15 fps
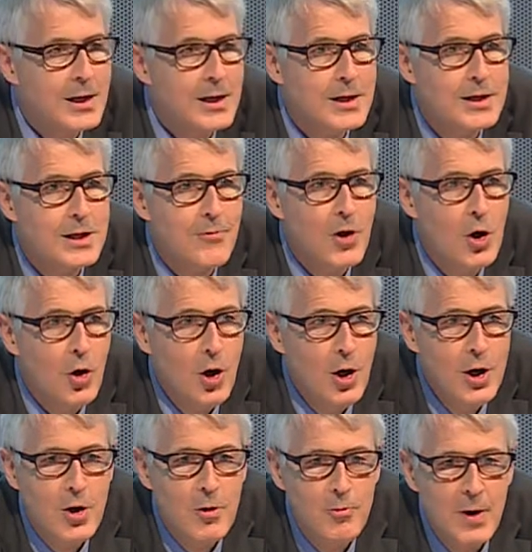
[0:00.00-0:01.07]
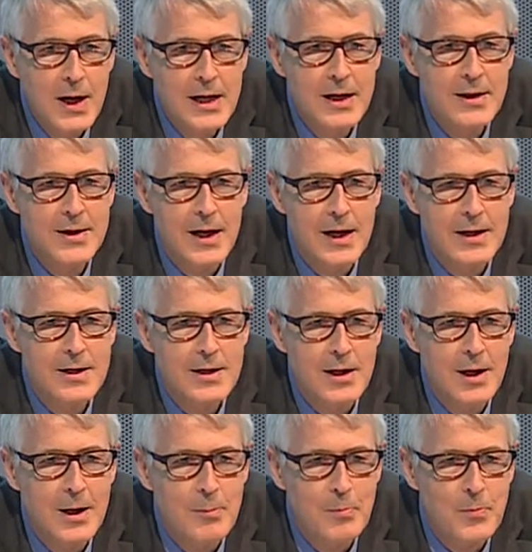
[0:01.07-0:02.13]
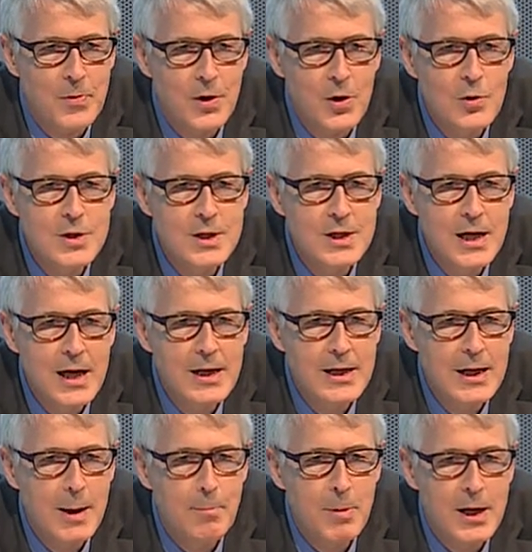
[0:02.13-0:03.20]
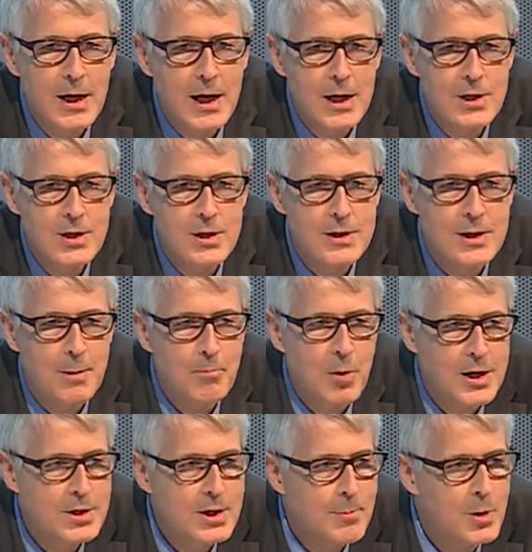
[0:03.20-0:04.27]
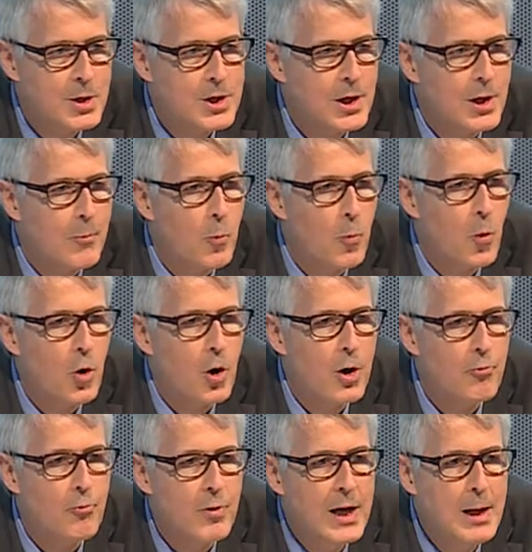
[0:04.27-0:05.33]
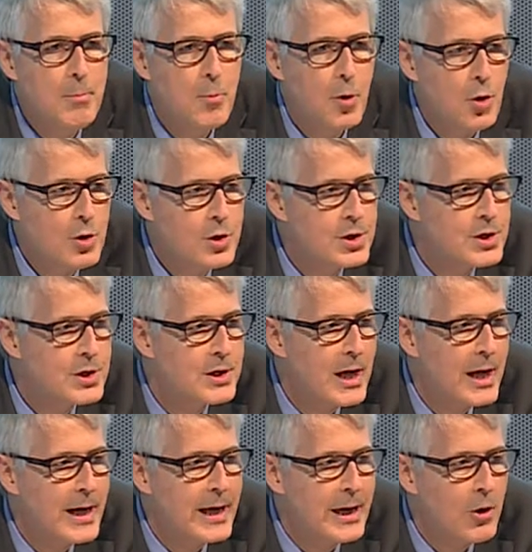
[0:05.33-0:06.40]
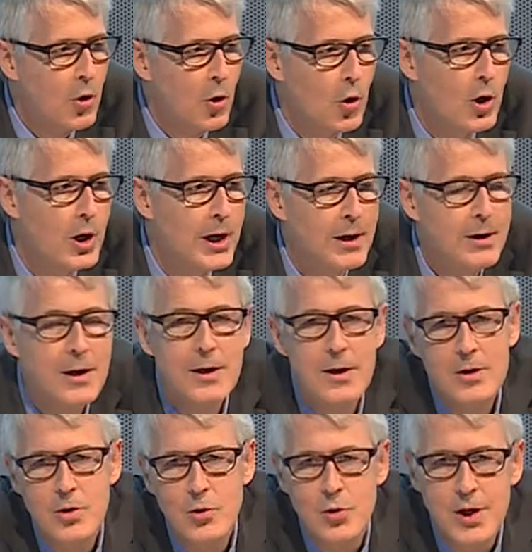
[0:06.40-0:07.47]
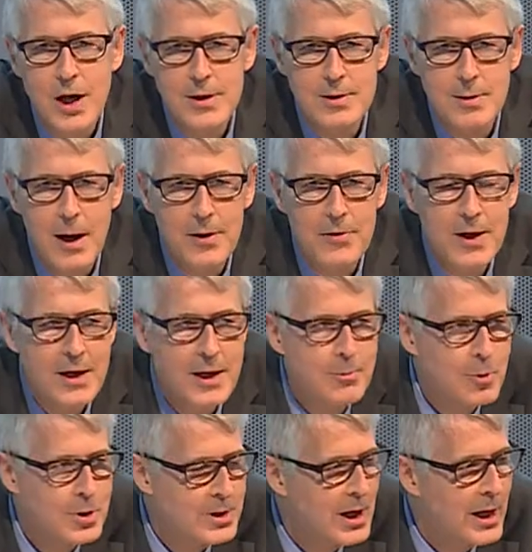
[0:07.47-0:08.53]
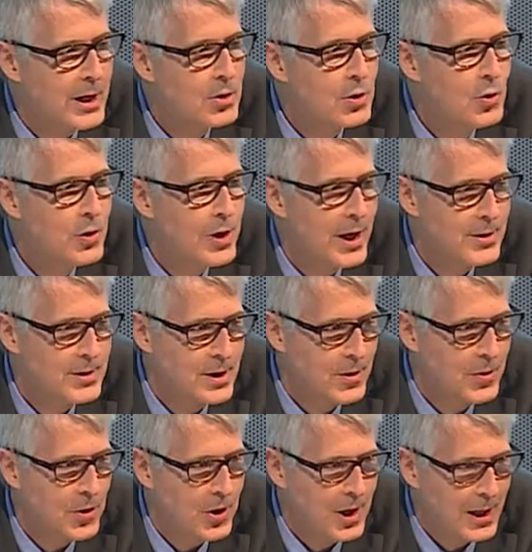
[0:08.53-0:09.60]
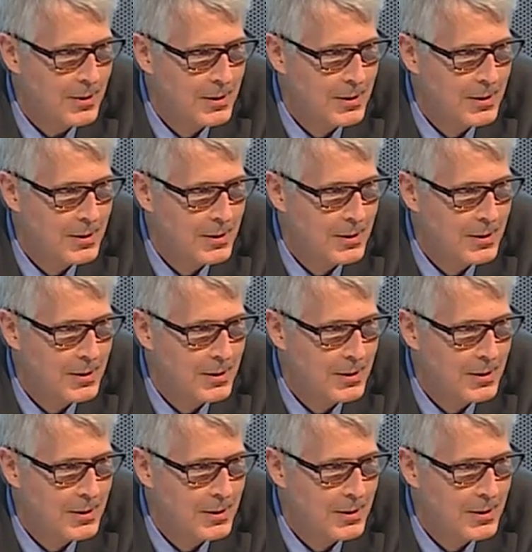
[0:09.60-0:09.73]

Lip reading: So we heard already that those CAD applications in breast imaging were reimbursed starting early 2000, I think it was like 2003.